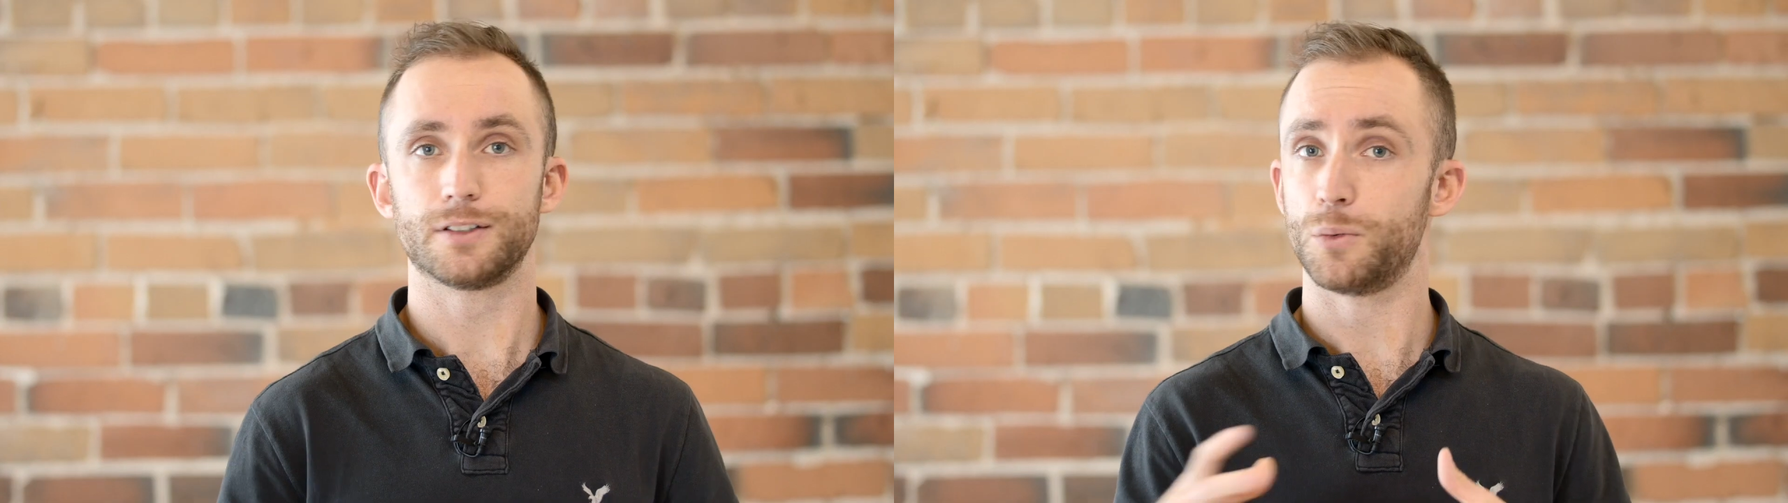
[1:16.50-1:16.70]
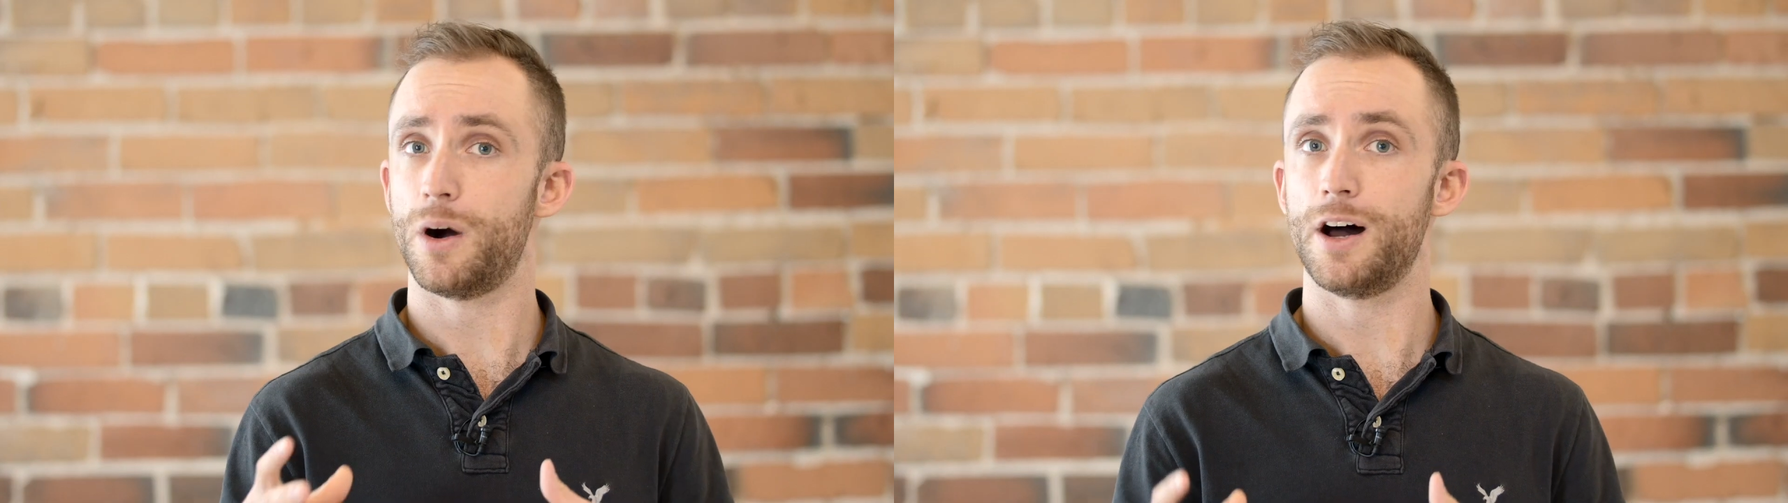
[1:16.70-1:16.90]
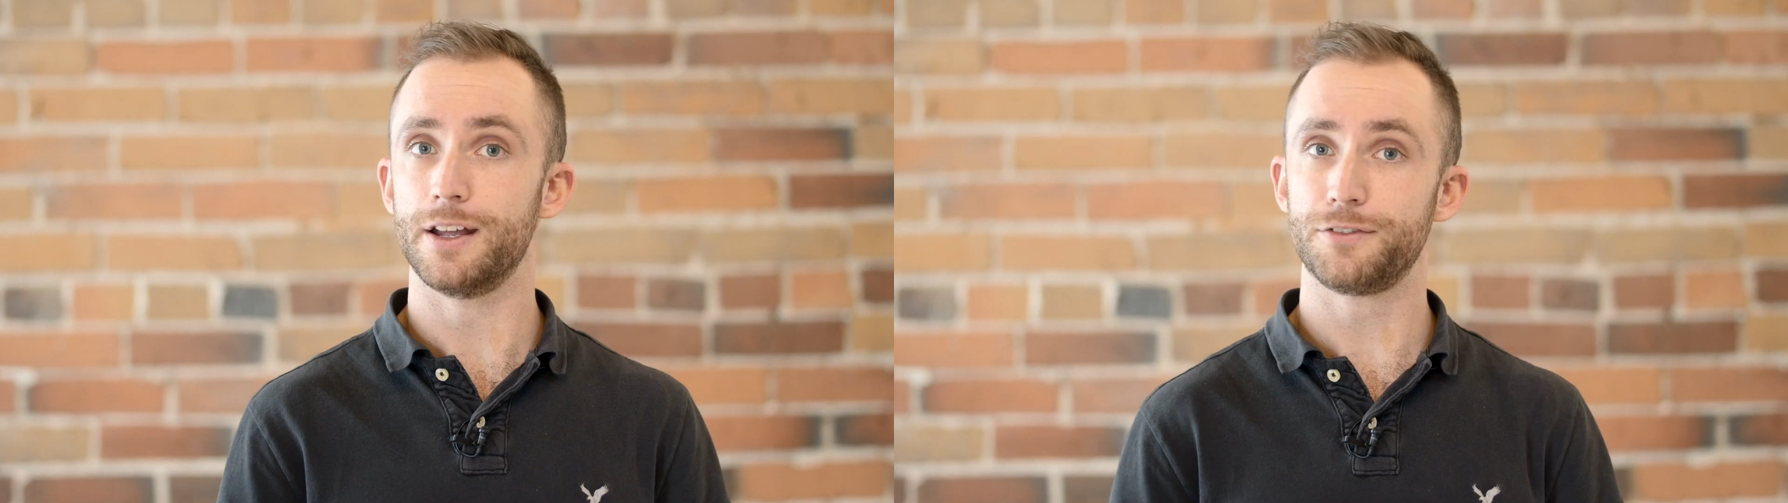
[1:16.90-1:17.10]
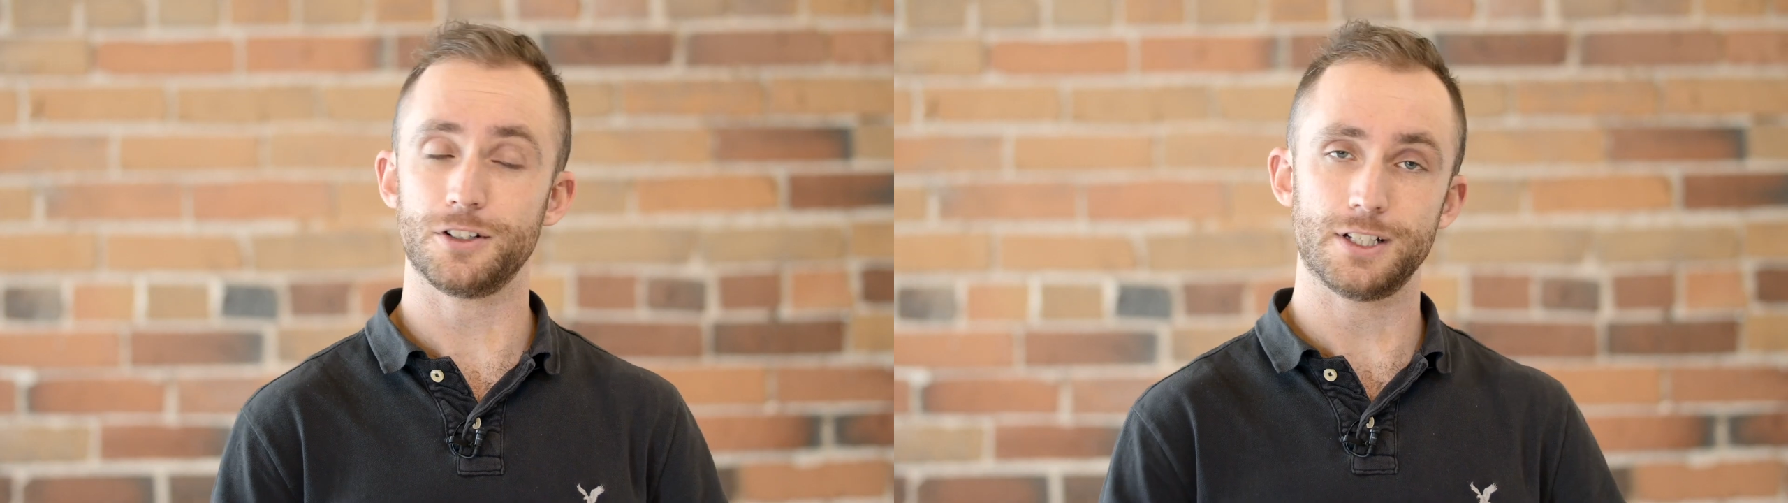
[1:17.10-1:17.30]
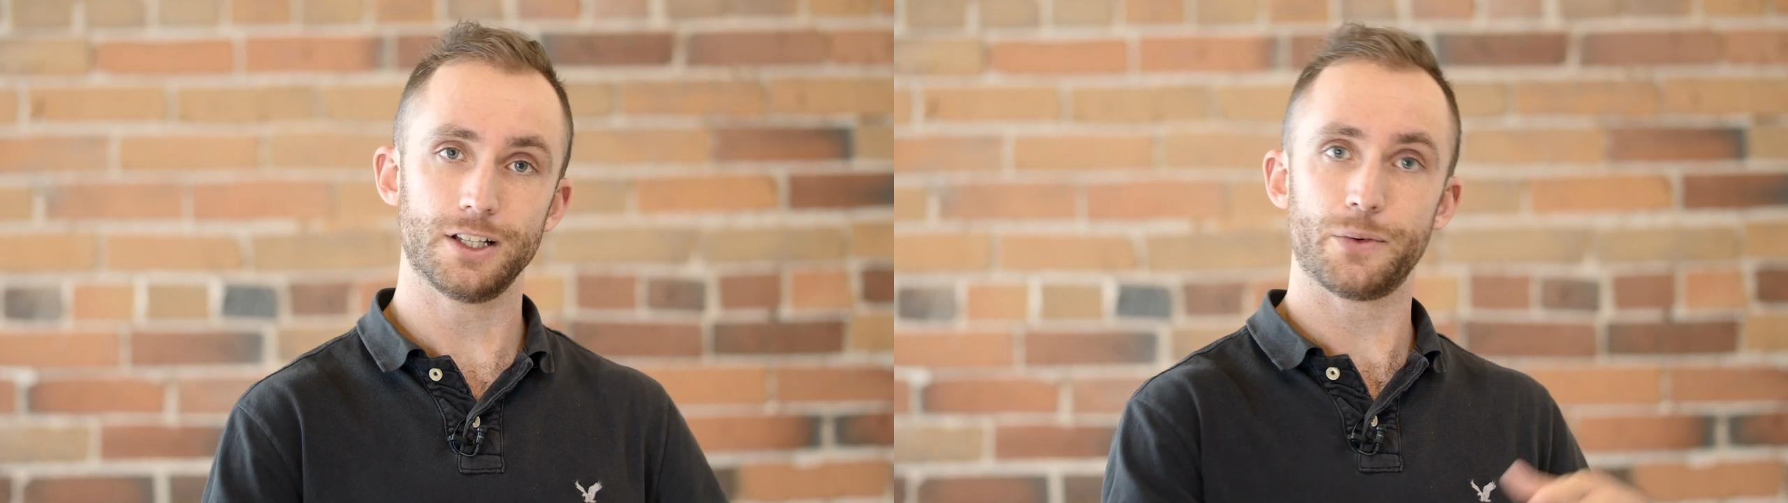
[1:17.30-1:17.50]
For one, if
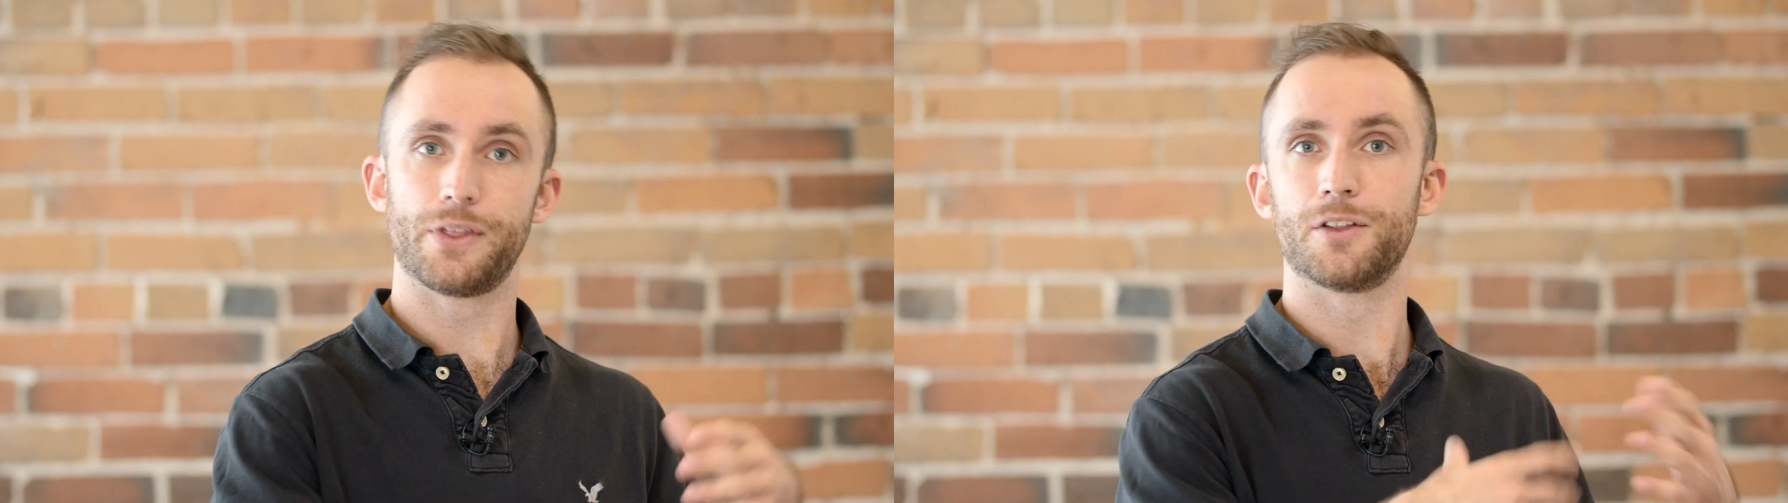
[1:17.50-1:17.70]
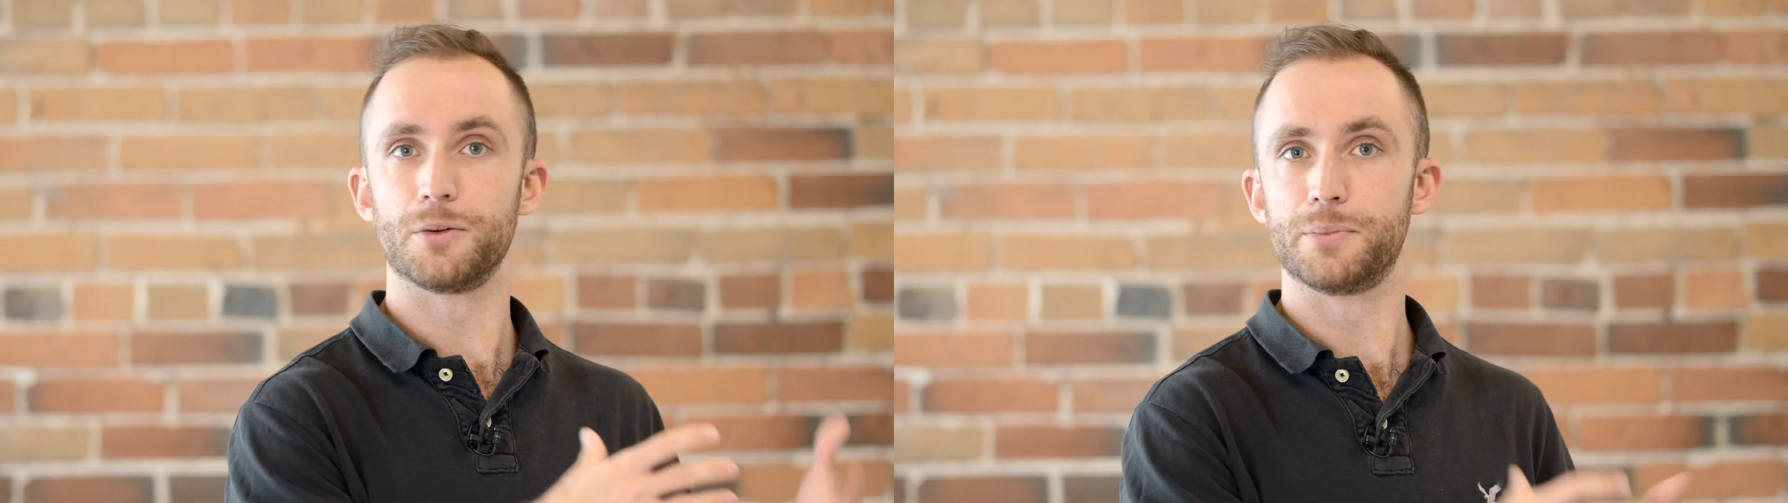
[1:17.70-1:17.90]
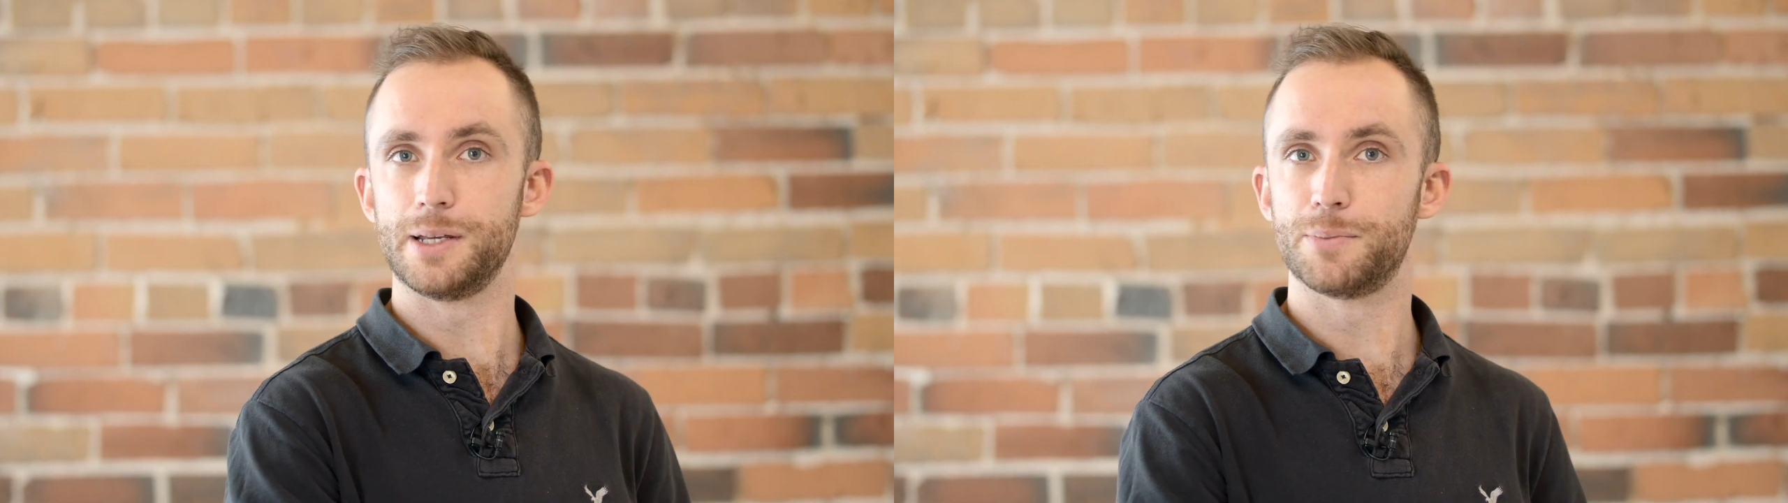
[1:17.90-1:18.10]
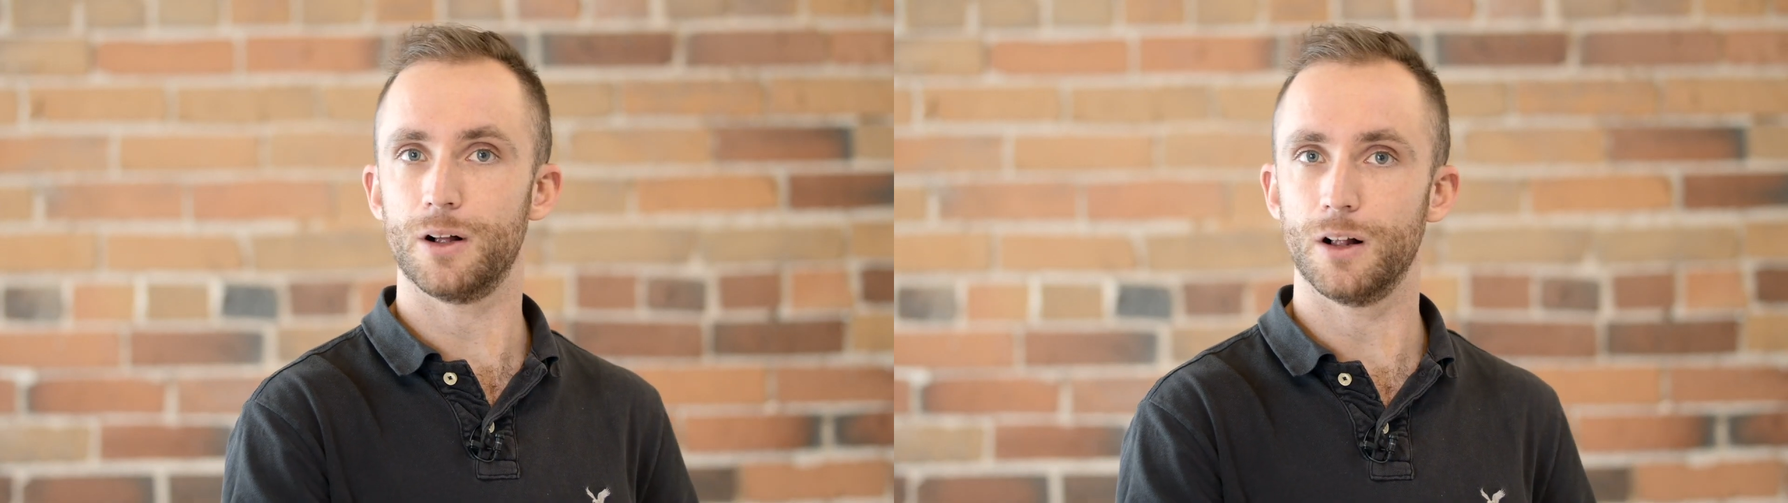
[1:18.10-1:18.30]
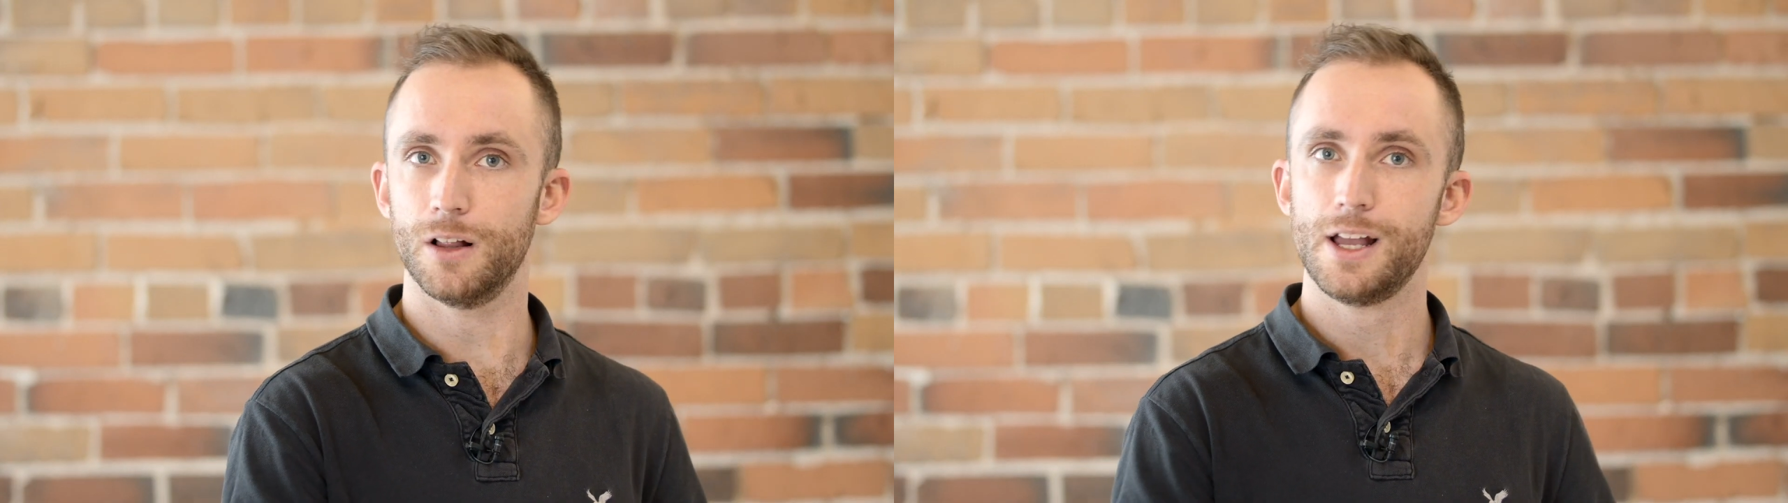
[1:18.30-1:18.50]
you're dealing with other
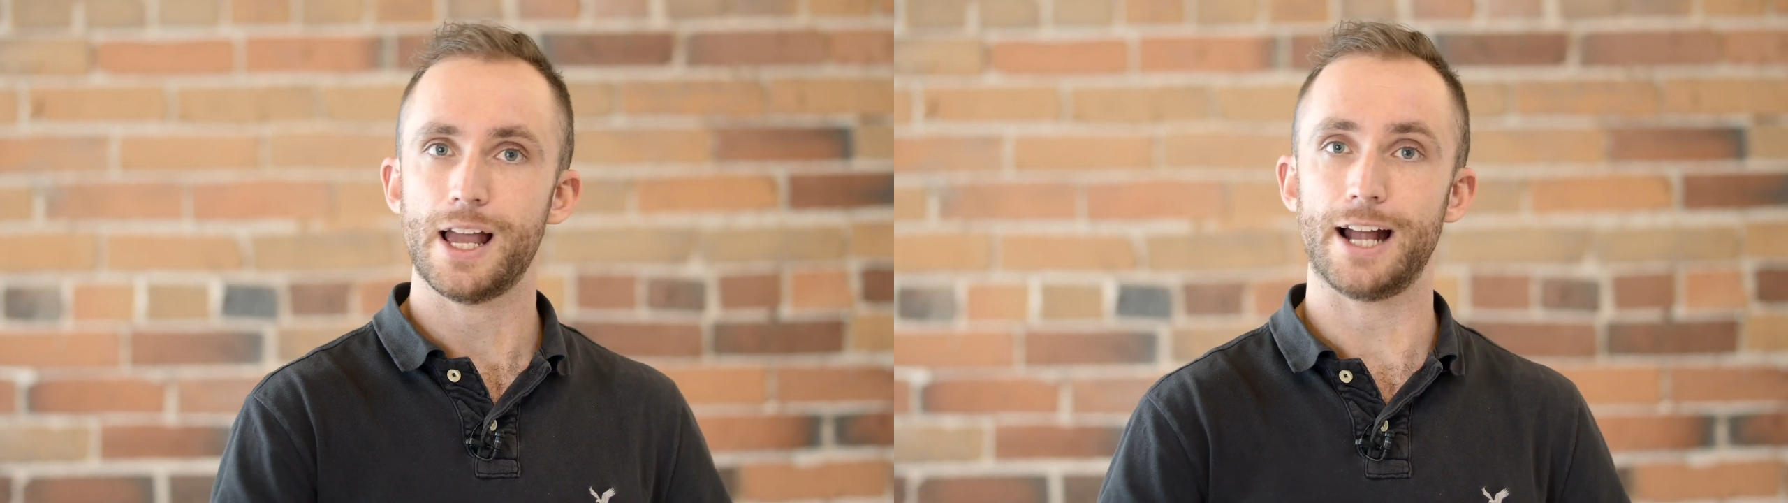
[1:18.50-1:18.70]
people